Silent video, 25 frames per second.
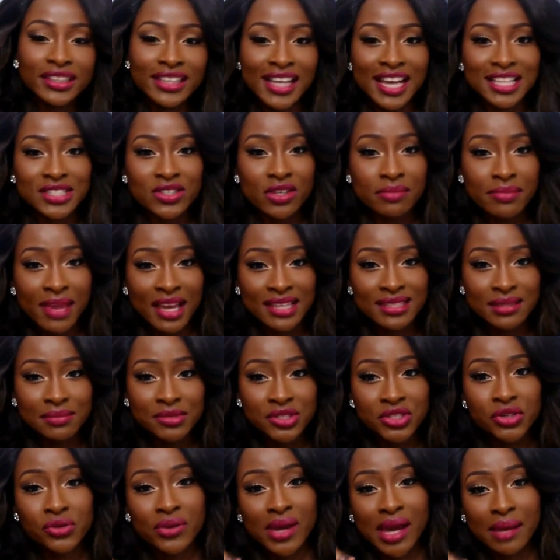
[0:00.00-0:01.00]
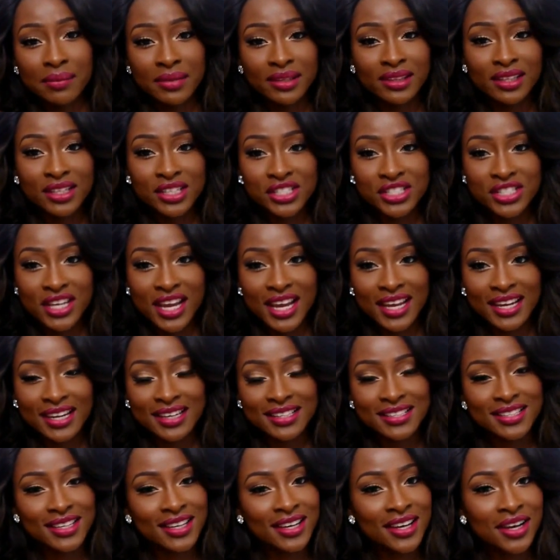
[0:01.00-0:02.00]
yeah, so I mixed them two. I'm in the
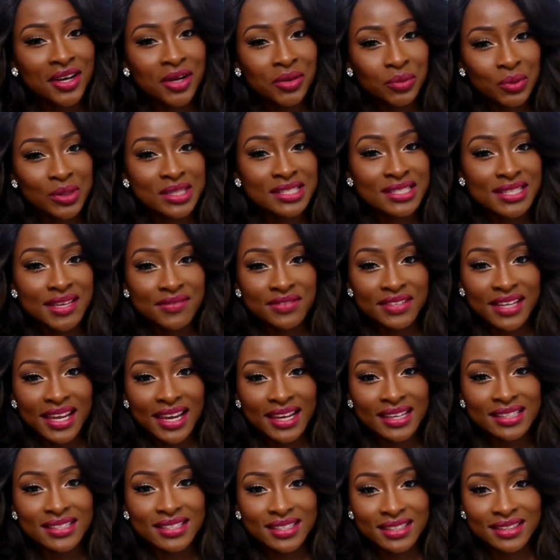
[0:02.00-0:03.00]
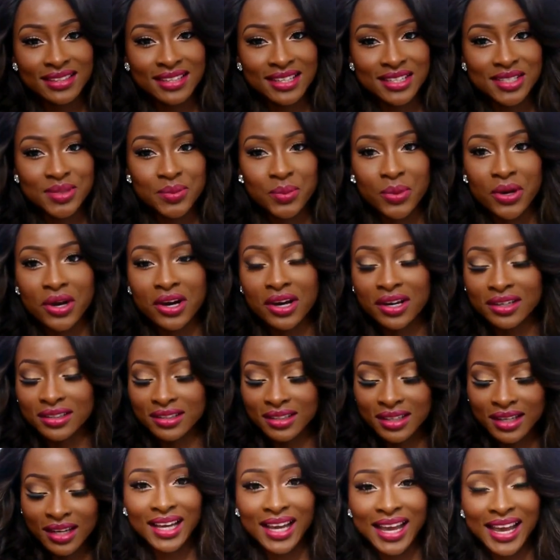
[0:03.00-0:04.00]
shade 178 in this one.
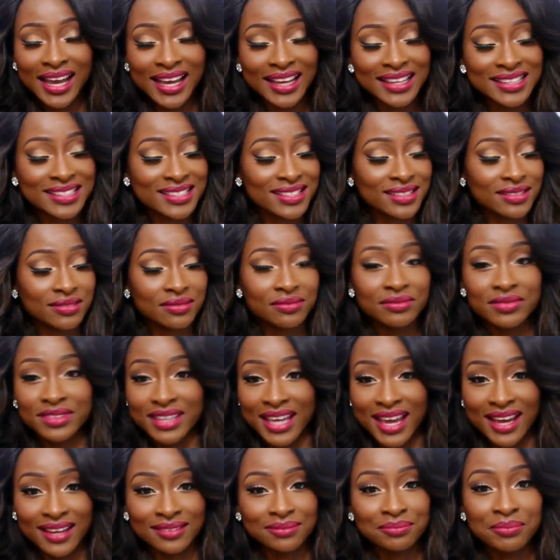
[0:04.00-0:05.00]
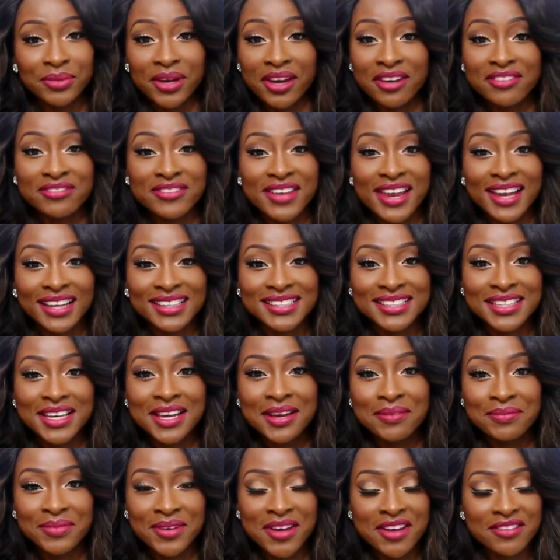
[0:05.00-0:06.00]
And yeah, perfect,
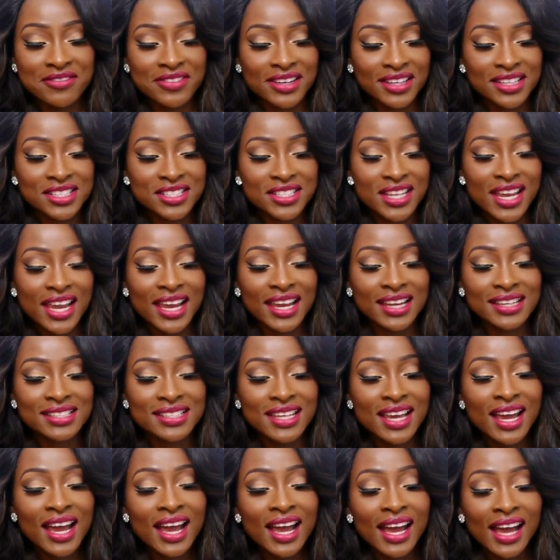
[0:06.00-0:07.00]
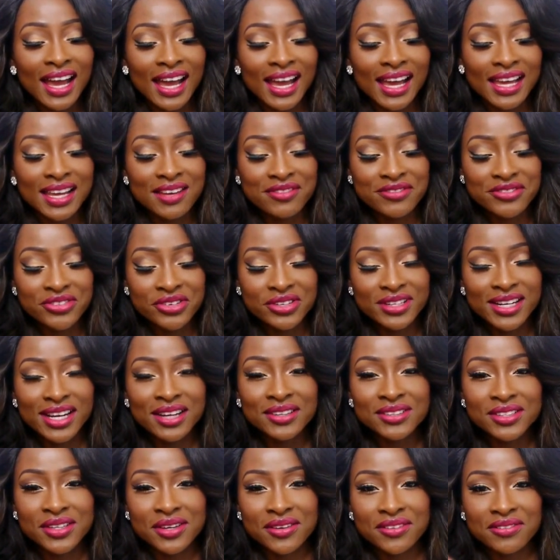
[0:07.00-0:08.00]
perfect shade. I have run
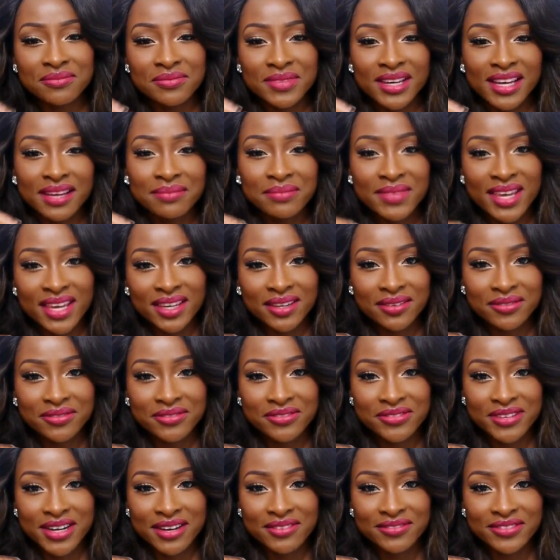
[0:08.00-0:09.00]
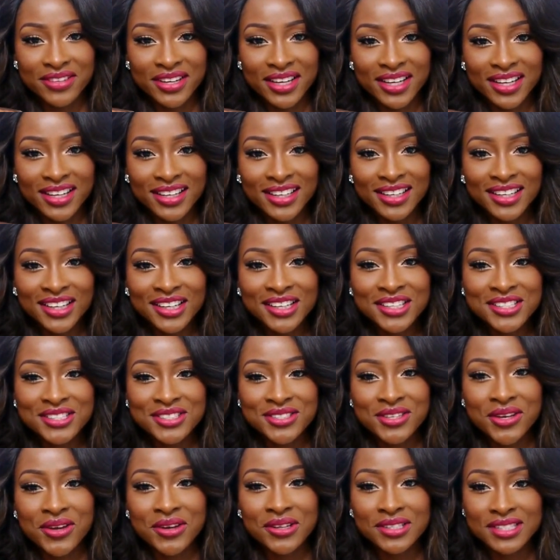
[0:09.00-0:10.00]
out of my Makeup Forever
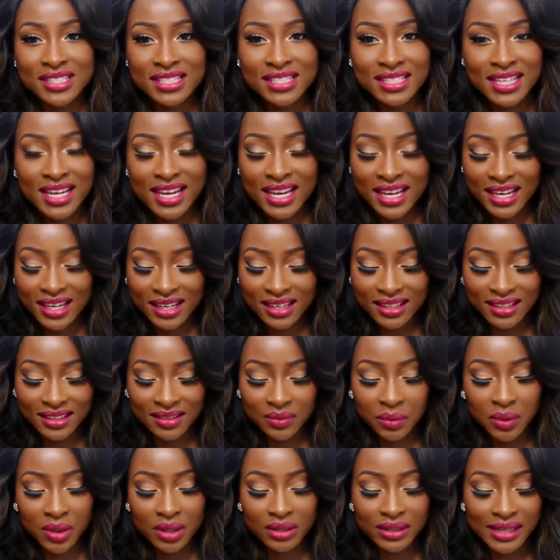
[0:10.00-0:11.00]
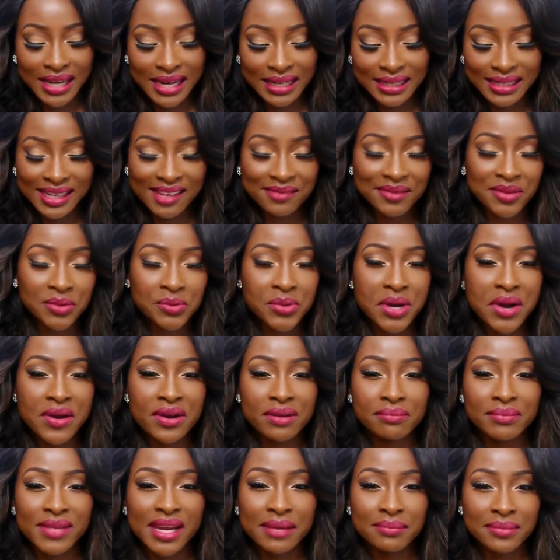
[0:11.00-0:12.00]
so today, well lately I've been
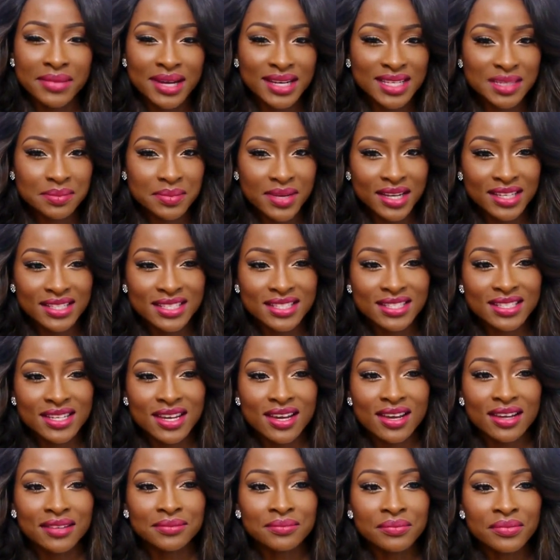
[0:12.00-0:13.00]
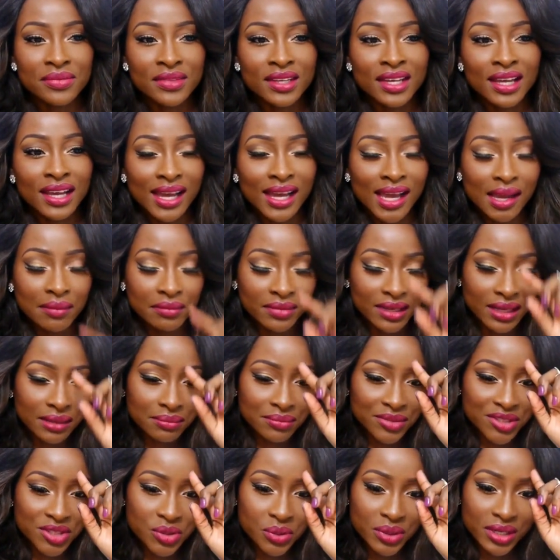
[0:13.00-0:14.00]
wearing my Matchmaster. I'm
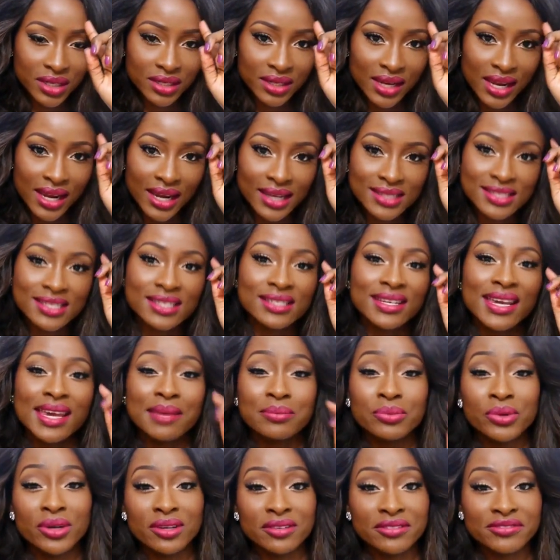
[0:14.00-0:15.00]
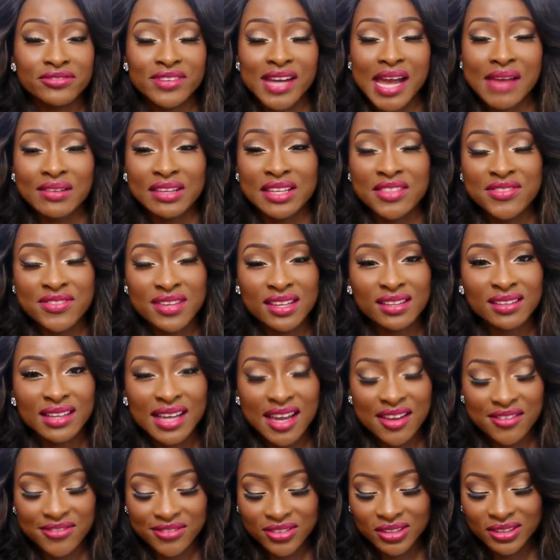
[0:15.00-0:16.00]
in between 8 and 8.5. I, think,
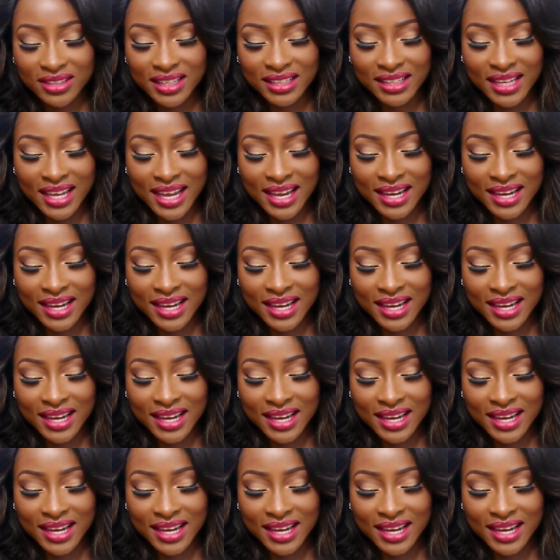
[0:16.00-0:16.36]
I feel like